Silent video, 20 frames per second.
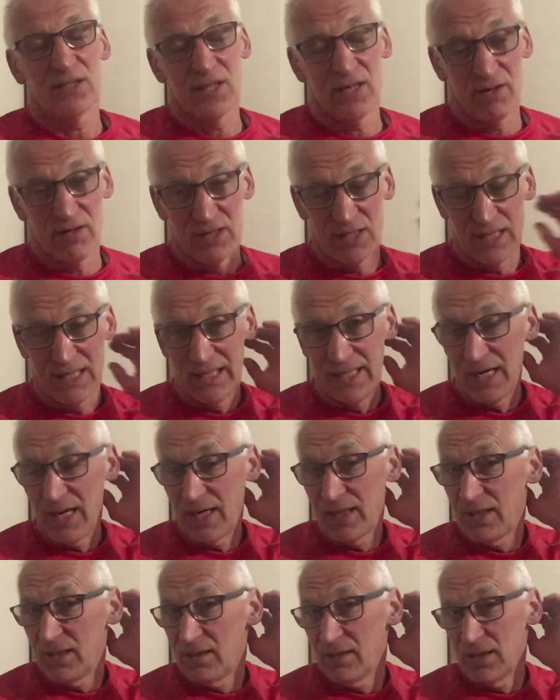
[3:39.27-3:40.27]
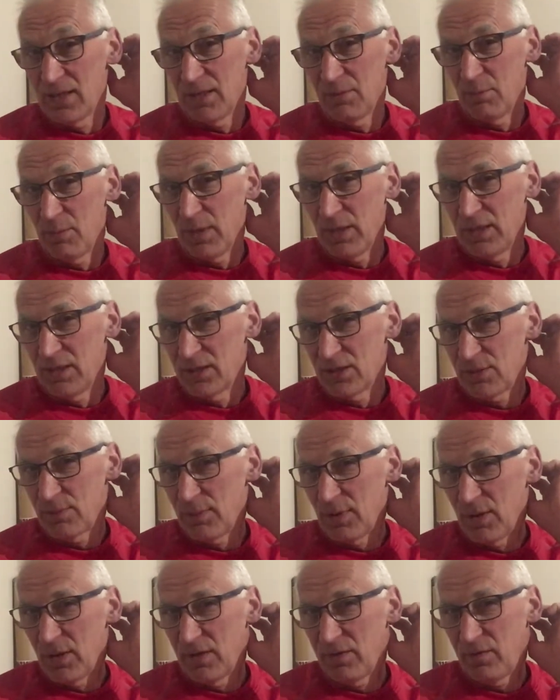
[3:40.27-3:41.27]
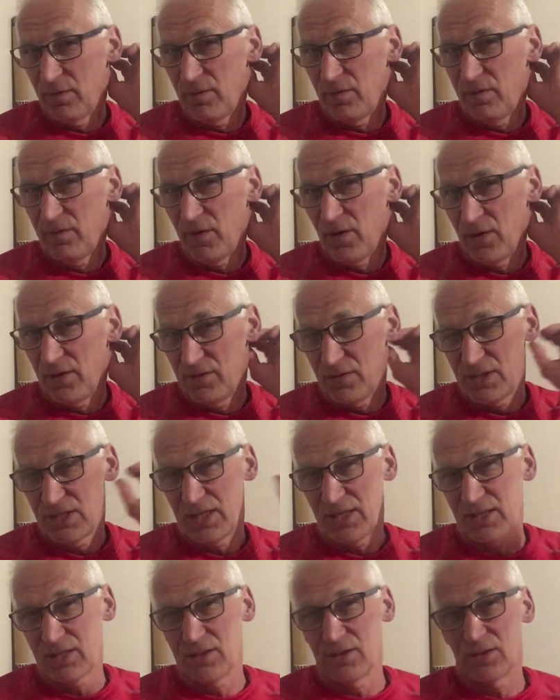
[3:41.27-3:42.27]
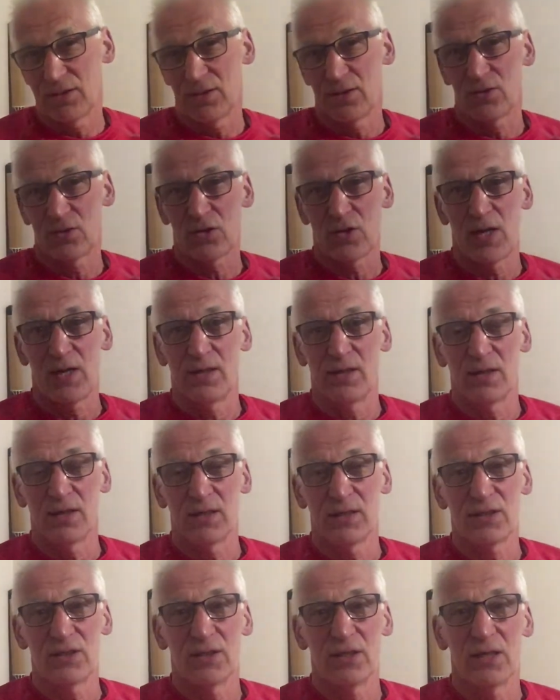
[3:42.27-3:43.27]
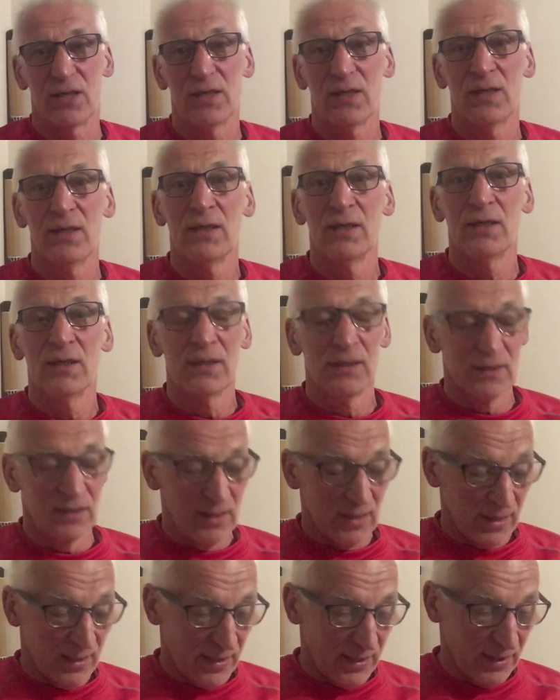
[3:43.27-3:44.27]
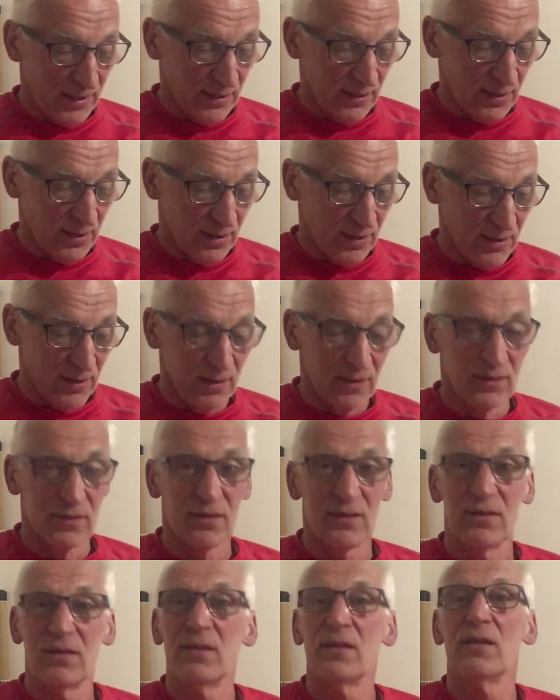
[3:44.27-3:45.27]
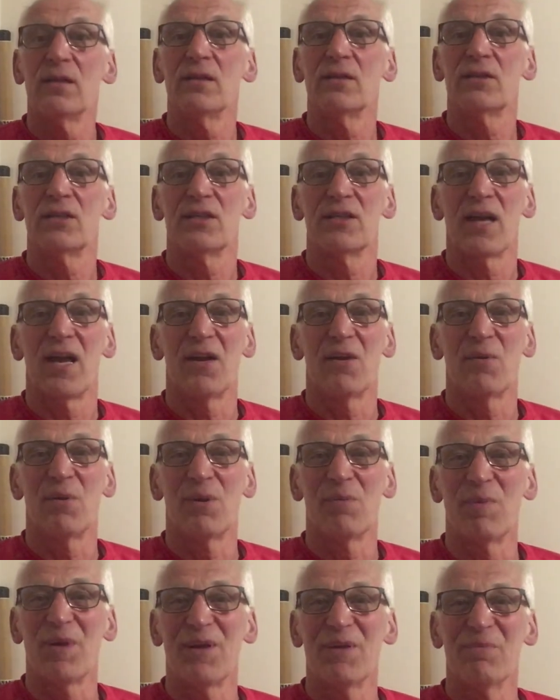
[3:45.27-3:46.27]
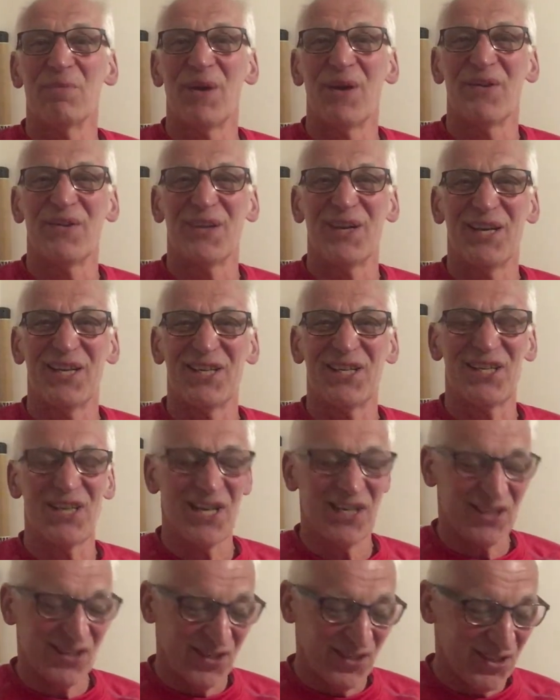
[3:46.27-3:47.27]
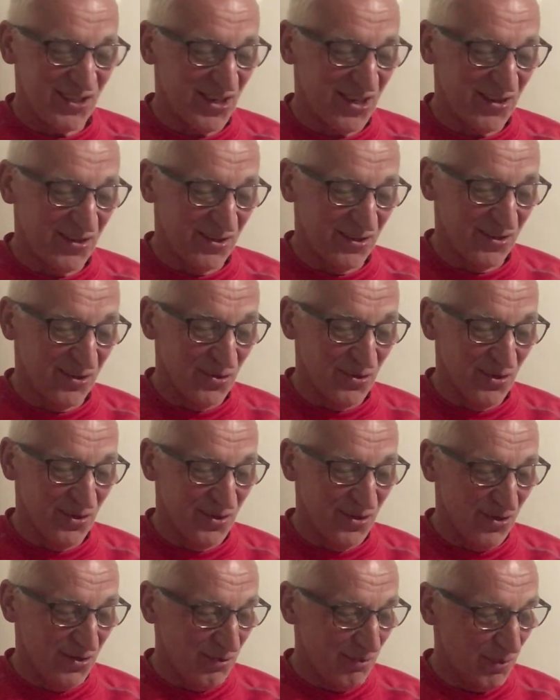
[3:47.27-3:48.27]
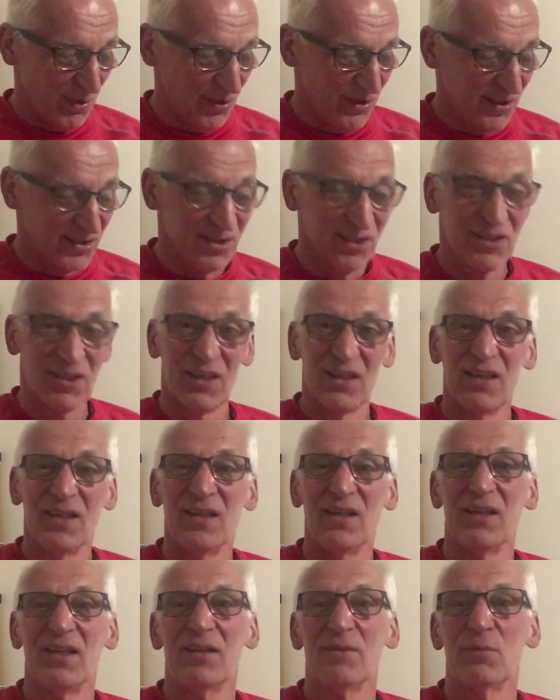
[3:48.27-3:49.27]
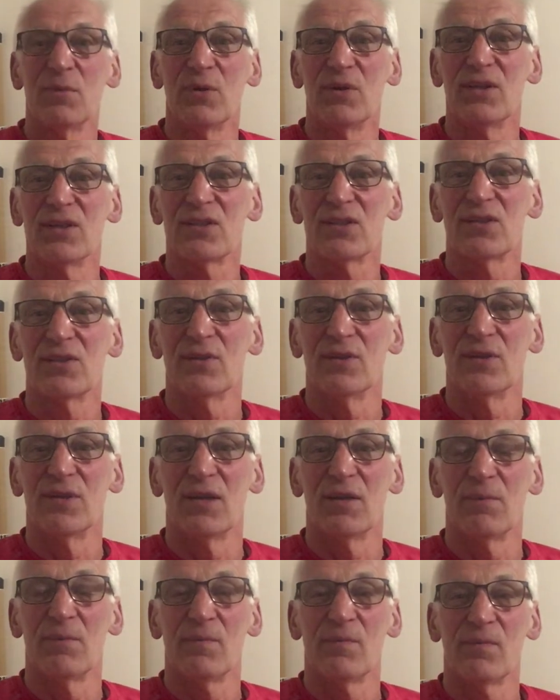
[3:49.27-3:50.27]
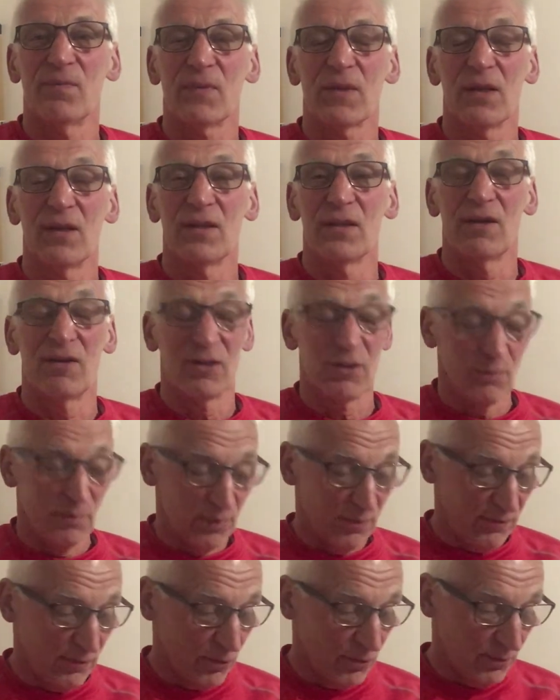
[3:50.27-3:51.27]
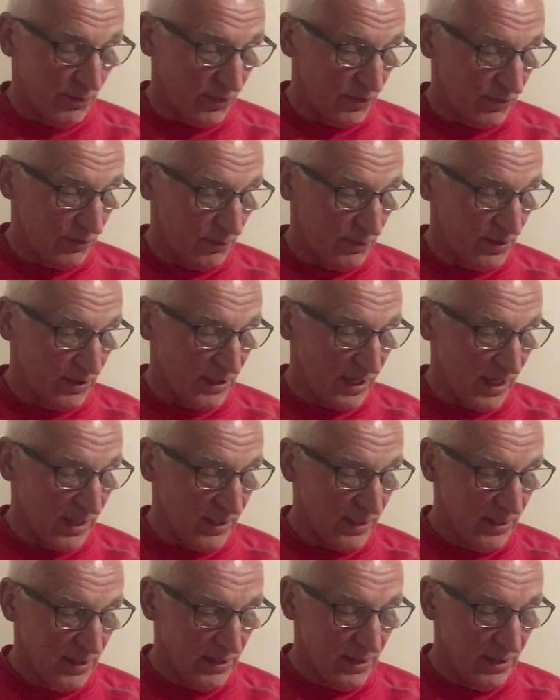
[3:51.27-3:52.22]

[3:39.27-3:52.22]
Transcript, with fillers: They're a D8. They beat us by 5 seconds at Trent this year. And uh, today we beat them by 30 seconds, so all in all it points, points to um, a very good performance from today.